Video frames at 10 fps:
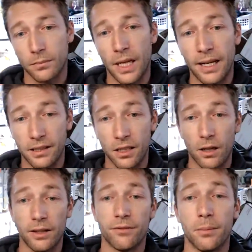any
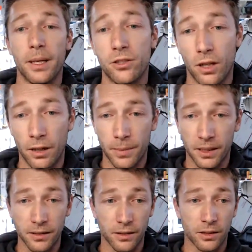solid information on it
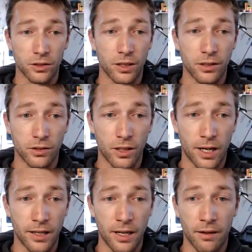because there's not
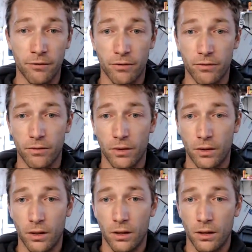enough
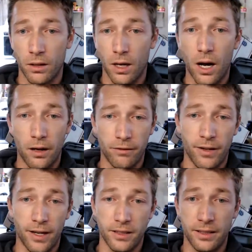
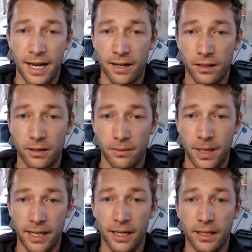unaffected data to
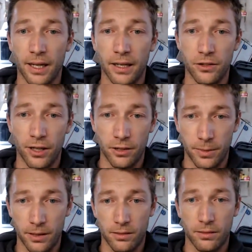make any kind of
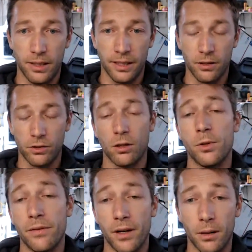judgments. Like there's so
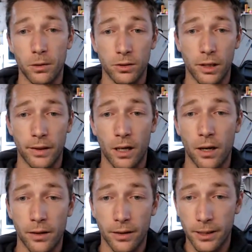many variables going
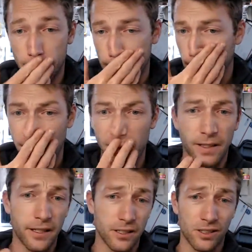on these. It's like,
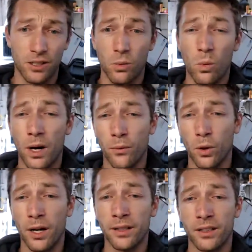okay, this is the one
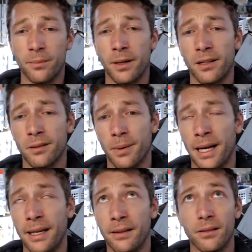run compared to
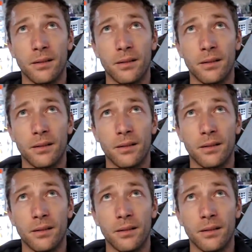my